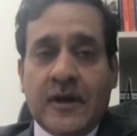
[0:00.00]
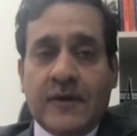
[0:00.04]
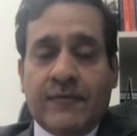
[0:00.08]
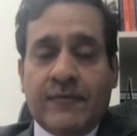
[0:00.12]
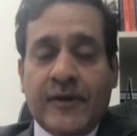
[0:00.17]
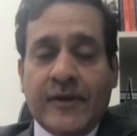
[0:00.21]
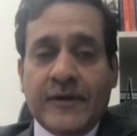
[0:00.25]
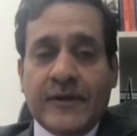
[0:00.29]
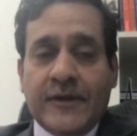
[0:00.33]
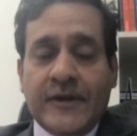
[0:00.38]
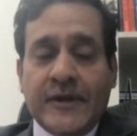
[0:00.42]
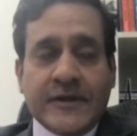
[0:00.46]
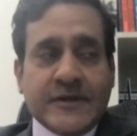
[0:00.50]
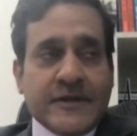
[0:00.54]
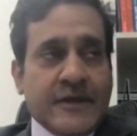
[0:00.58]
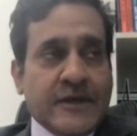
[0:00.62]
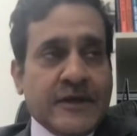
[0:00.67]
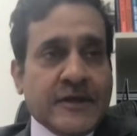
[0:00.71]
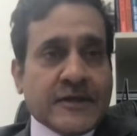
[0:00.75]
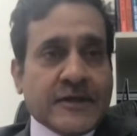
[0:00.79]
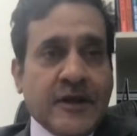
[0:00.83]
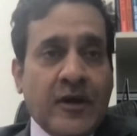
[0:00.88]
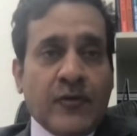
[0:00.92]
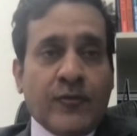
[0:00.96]
when they say
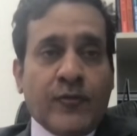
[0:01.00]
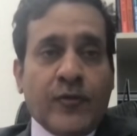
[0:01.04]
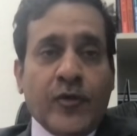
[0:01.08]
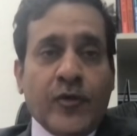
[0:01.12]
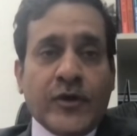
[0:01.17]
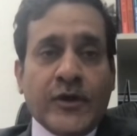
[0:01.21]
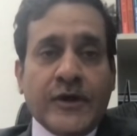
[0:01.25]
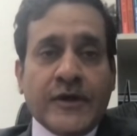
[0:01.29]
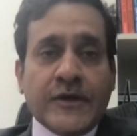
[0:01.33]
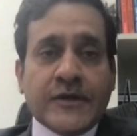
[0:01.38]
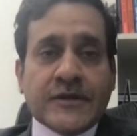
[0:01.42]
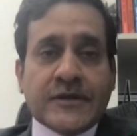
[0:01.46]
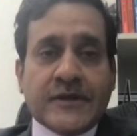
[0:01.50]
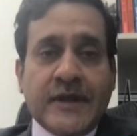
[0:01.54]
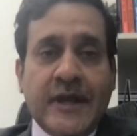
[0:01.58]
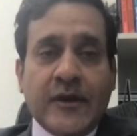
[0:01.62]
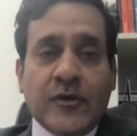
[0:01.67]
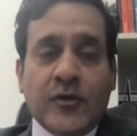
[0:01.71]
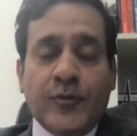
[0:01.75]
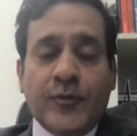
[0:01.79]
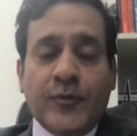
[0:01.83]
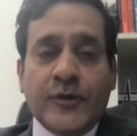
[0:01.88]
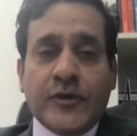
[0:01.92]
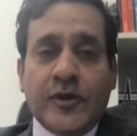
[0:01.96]
discount broking is 10
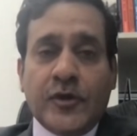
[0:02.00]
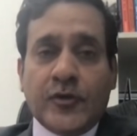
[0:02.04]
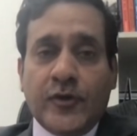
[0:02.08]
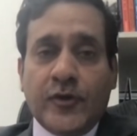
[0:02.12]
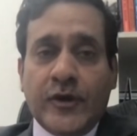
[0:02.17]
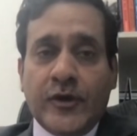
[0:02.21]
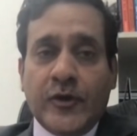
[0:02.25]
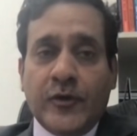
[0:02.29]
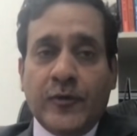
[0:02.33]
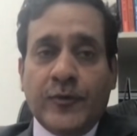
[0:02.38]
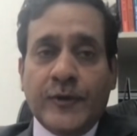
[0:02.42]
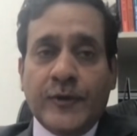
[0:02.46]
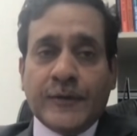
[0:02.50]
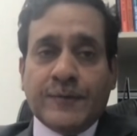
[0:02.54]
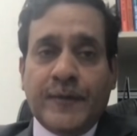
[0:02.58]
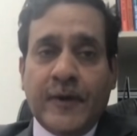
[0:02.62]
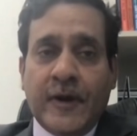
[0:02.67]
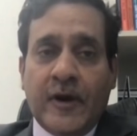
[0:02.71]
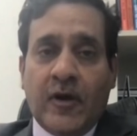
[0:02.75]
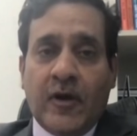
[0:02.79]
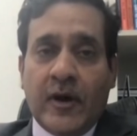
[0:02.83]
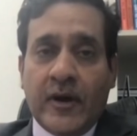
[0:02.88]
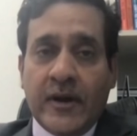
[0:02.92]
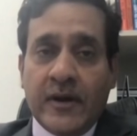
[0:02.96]
rupees or 20 rupees
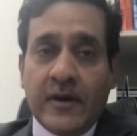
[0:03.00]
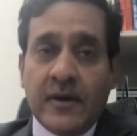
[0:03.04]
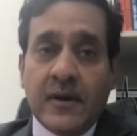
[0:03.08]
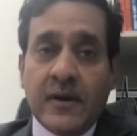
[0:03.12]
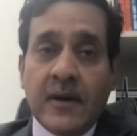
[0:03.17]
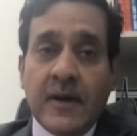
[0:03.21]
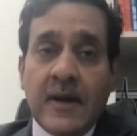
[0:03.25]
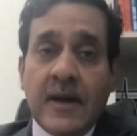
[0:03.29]
per order,